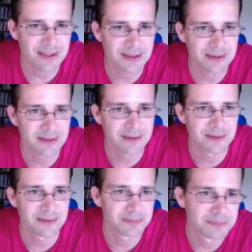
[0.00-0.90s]

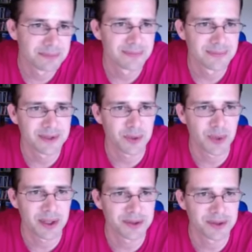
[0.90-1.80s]
uh, so
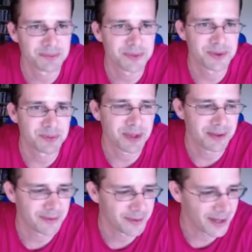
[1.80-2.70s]
why not to play
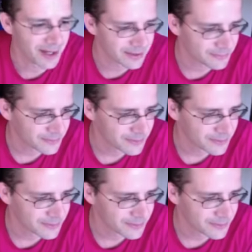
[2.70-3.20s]
very active.